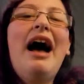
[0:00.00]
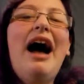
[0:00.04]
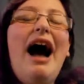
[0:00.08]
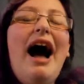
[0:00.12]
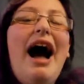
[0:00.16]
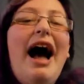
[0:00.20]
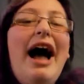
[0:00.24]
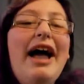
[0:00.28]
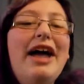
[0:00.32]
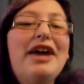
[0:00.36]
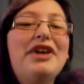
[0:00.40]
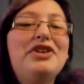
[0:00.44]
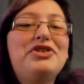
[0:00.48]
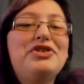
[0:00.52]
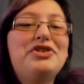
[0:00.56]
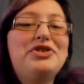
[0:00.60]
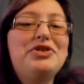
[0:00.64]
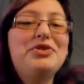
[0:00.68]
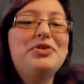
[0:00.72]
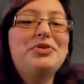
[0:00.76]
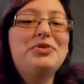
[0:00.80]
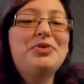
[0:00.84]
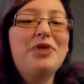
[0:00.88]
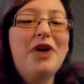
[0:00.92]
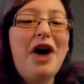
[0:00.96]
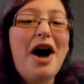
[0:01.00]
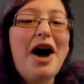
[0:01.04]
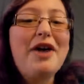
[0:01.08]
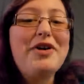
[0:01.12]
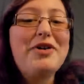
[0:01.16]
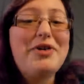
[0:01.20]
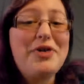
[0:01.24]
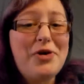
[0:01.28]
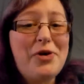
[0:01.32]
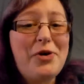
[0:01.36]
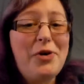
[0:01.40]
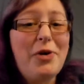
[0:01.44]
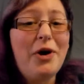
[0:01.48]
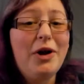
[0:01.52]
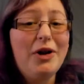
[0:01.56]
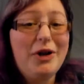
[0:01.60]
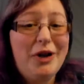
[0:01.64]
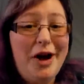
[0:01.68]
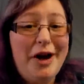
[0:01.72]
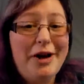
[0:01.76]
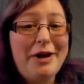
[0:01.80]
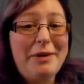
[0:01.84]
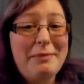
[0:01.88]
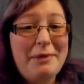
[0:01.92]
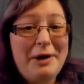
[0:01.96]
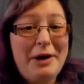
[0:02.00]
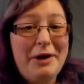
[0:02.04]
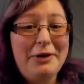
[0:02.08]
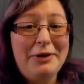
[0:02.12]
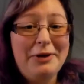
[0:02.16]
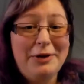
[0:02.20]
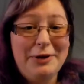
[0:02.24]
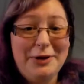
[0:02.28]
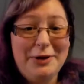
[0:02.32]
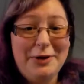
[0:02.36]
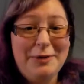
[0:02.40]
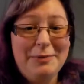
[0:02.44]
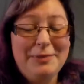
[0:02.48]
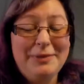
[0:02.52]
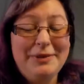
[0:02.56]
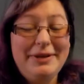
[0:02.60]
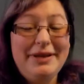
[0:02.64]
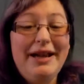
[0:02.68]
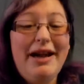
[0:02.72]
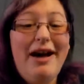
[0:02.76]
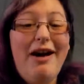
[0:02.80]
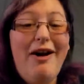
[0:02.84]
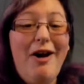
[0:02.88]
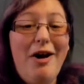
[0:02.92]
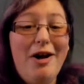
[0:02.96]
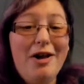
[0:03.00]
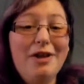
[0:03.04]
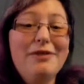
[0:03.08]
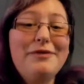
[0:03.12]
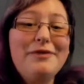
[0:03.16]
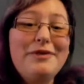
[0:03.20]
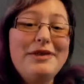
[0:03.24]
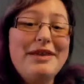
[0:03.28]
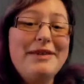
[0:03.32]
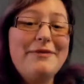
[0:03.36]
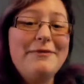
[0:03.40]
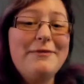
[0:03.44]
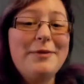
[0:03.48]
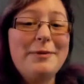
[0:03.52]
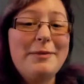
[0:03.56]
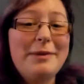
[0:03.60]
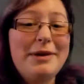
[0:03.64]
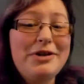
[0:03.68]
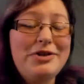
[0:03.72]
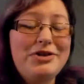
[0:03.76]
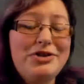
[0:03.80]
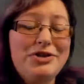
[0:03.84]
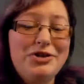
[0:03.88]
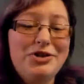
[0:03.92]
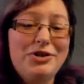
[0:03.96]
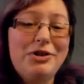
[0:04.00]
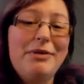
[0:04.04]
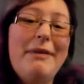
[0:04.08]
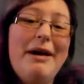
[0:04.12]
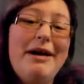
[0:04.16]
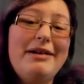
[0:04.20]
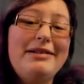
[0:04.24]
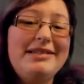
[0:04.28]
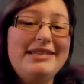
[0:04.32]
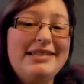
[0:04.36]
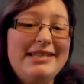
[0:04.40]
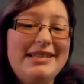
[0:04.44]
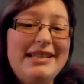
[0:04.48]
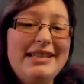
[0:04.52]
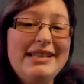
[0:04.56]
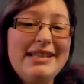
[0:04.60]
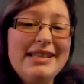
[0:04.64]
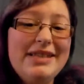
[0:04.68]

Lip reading: I do not know a lot about LARP. All of the information you're about to see in